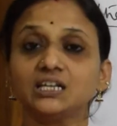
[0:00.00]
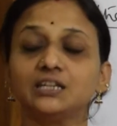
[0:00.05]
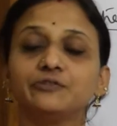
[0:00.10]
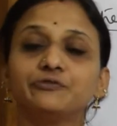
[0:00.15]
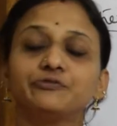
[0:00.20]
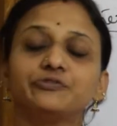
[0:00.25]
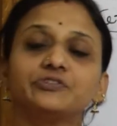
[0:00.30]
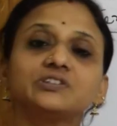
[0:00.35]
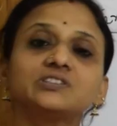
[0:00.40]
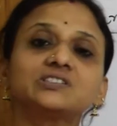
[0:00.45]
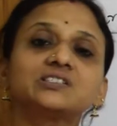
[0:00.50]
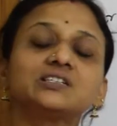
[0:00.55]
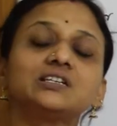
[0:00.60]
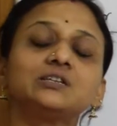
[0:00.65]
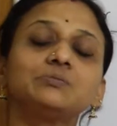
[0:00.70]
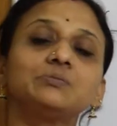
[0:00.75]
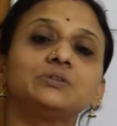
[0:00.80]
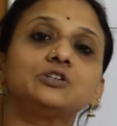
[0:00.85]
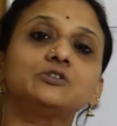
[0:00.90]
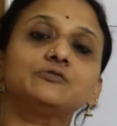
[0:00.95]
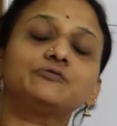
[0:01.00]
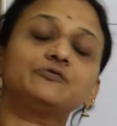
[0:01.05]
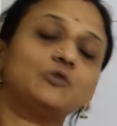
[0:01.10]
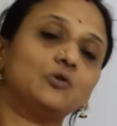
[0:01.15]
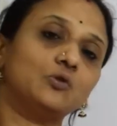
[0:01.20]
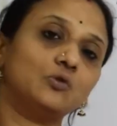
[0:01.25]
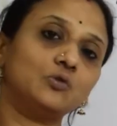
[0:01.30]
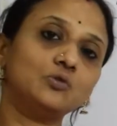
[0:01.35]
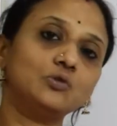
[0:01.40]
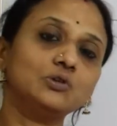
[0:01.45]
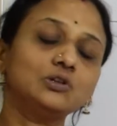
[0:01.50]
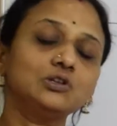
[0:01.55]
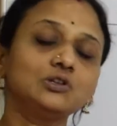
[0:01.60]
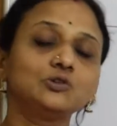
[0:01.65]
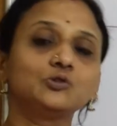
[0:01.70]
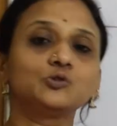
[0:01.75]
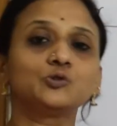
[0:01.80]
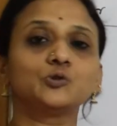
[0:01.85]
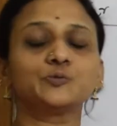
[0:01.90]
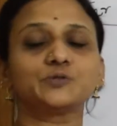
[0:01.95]
The first element of all
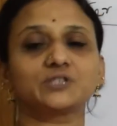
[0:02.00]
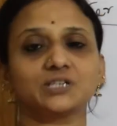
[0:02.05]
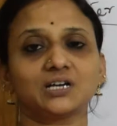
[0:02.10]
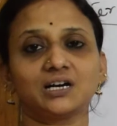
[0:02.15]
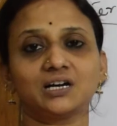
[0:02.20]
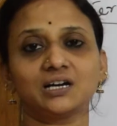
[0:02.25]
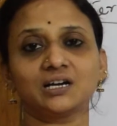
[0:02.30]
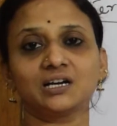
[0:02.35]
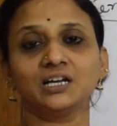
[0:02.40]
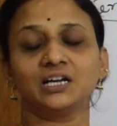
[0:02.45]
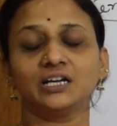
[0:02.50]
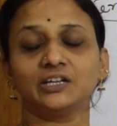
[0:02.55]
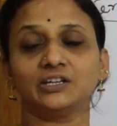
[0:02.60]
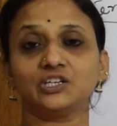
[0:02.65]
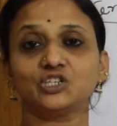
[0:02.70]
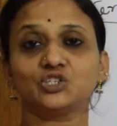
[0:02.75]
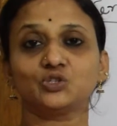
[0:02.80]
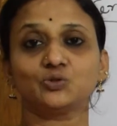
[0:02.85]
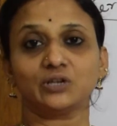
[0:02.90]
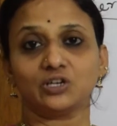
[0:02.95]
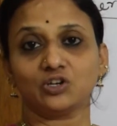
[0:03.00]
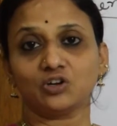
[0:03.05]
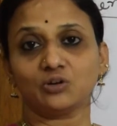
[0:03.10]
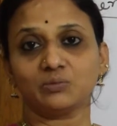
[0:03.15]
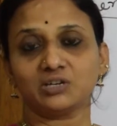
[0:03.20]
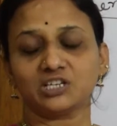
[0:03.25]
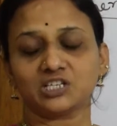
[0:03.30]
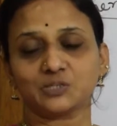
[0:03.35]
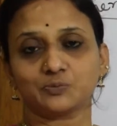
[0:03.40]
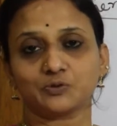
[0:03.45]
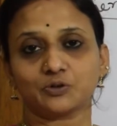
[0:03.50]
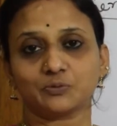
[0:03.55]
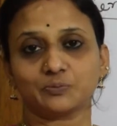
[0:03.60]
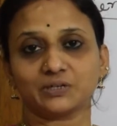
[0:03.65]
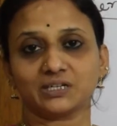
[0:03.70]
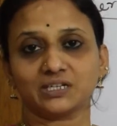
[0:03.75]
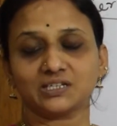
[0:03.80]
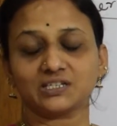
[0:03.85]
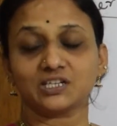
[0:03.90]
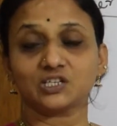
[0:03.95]
the groups are they show anomalous
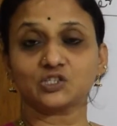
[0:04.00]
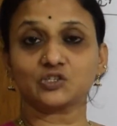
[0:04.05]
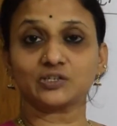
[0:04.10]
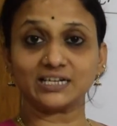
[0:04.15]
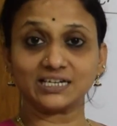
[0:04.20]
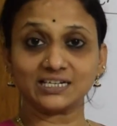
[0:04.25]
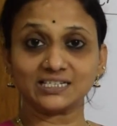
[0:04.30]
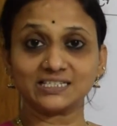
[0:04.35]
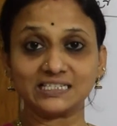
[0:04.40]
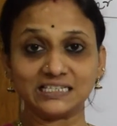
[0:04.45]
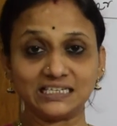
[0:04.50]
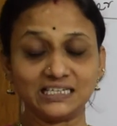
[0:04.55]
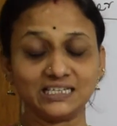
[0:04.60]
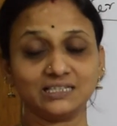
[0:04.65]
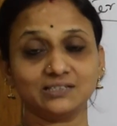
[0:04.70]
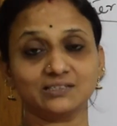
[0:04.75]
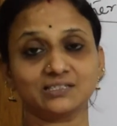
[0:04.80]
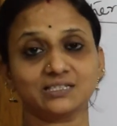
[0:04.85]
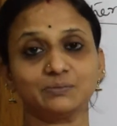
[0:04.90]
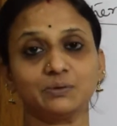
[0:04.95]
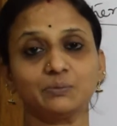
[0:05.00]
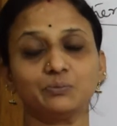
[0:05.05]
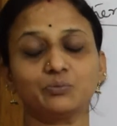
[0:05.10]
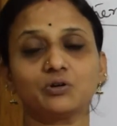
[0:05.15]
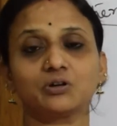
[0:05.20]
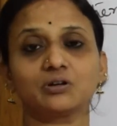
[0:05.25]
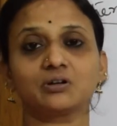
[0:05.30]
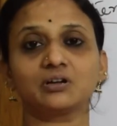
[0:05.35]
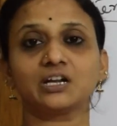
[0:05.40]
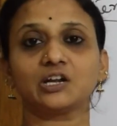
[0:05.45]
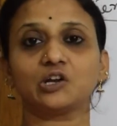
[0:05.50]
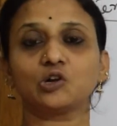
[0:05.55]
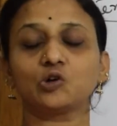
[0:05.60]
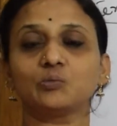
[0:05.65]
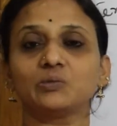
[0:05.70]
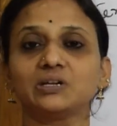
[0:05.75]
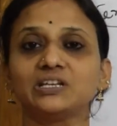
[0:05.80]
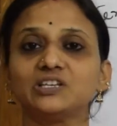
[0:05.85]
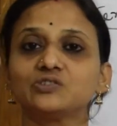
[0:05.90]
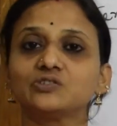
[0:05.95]
properties. So let us see some important
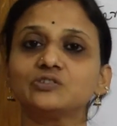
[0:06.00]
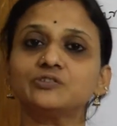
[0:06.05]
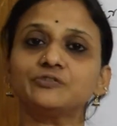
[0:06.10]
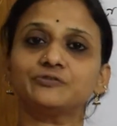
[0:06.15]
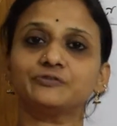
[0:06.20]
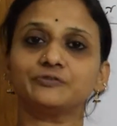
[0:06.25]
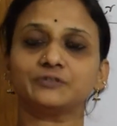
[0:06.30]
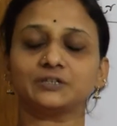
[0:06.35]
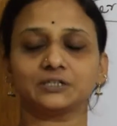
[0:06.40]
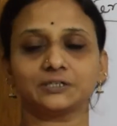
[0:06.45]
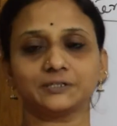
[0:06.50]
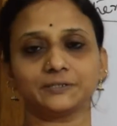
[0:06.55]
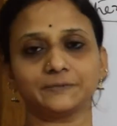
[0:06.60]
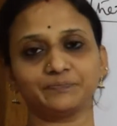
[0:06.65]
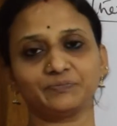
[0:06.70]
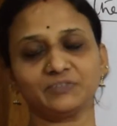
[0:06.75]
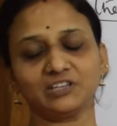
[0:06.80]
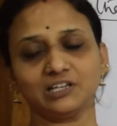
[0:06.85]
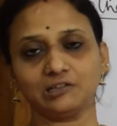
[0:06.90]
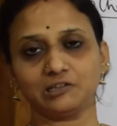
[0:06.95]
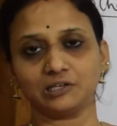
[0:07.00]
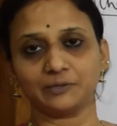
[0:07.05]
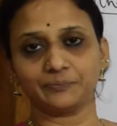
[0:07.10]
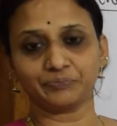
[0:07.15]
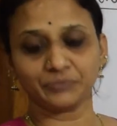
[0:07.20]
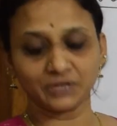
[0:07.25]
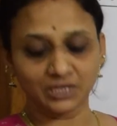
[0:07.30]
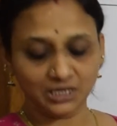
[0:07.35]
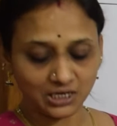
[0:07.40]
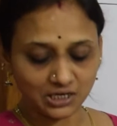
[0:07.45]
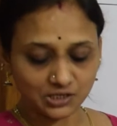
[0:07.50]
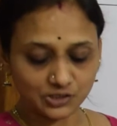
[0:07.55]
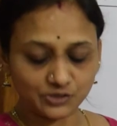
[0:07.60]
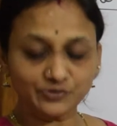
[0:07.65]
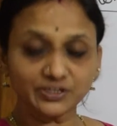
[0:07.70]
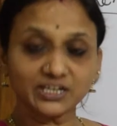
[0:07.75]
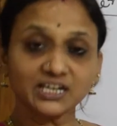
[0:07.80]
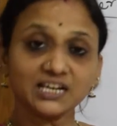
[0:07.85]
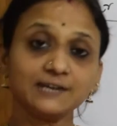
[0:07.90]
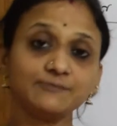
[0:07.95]
anomalies of uh, lithium.
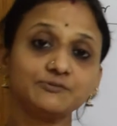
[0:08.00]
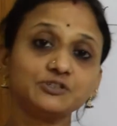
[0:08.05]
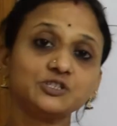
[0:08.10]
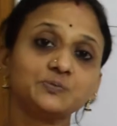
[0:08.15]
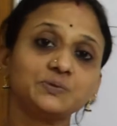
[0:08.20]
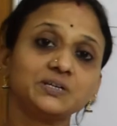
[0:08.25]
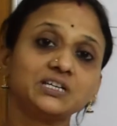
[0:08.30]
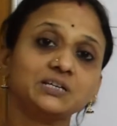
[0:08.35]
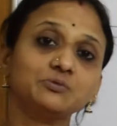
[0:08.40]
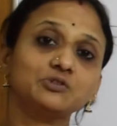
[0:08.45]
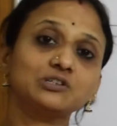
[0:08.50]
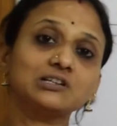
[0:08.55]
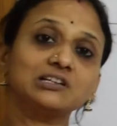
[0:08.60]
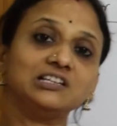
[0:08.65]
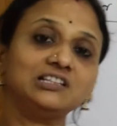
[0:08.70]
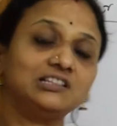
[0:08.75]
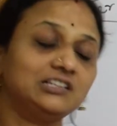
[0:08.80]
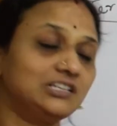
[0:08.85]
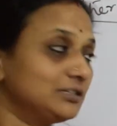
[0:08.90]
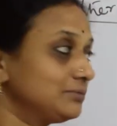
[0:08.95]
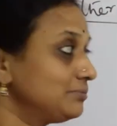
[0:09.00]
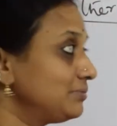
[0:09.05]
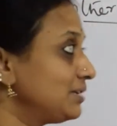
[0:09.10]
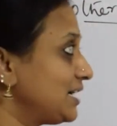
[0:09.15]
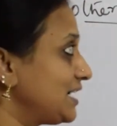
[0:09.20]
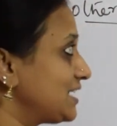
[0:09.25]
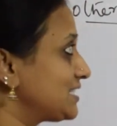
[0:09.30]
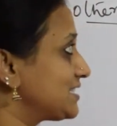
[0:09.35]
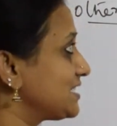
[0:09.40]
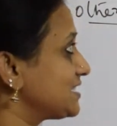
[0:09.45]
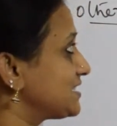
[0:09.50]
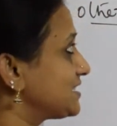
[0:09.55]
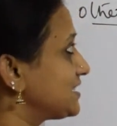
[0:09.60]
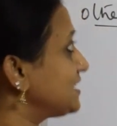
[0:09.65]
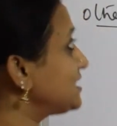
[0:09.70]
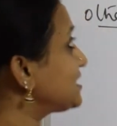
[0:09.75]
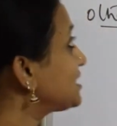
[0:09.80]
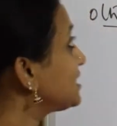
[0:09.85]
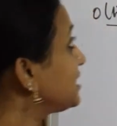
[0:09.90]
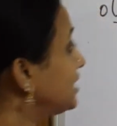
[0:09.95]
So when I have to speak about lithium, as I
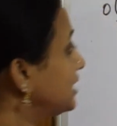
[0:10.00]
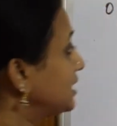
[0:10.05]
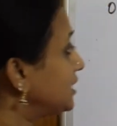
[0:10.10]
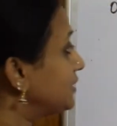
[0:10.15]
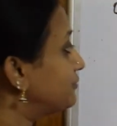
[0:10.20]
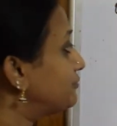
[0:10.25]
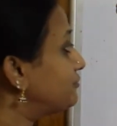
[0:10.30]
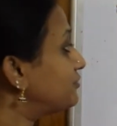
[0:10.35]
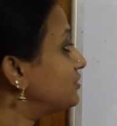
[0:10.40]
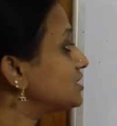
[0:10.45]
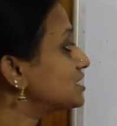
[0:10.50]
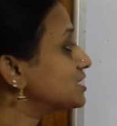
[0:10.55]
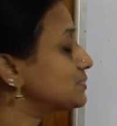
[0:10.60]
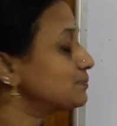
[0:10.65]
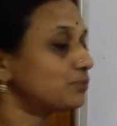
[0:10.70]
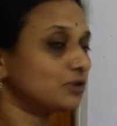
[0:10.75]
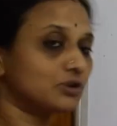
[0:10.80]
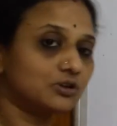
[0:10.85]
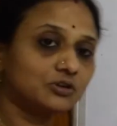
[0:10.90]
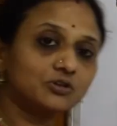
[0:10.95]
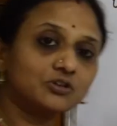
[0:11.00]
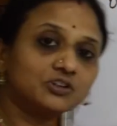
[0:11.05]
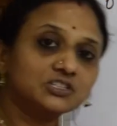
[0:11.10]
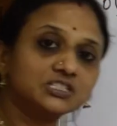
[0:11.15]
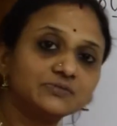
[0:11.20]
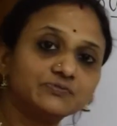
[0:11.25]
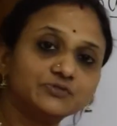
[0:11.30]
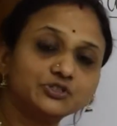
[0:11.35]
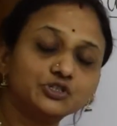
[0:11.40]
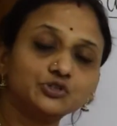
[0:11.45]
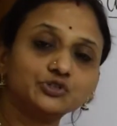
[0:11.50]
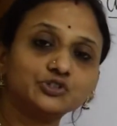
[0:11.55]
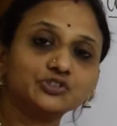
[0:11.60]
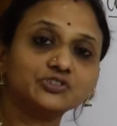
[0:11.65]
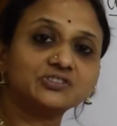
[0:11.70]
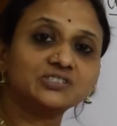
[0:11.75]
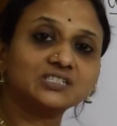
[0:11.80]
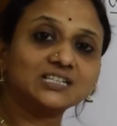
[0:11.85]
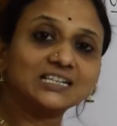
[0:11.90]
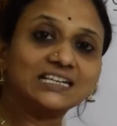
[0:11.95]
said, the first important concept which you
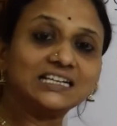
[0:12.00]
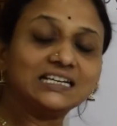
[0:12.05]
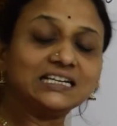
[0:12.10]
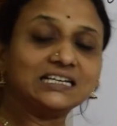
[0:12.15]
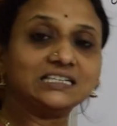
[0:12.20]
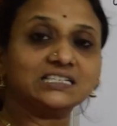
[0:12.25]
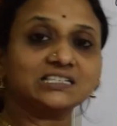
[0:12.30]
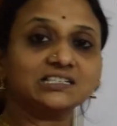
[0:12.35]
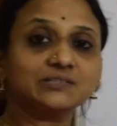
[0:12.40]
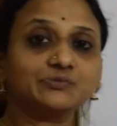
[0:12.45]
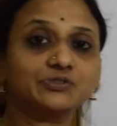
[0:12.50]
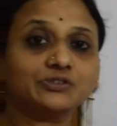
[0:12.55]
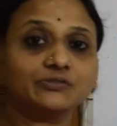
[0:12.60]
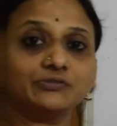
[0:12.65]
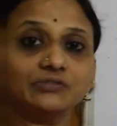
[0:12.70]
should study in terms of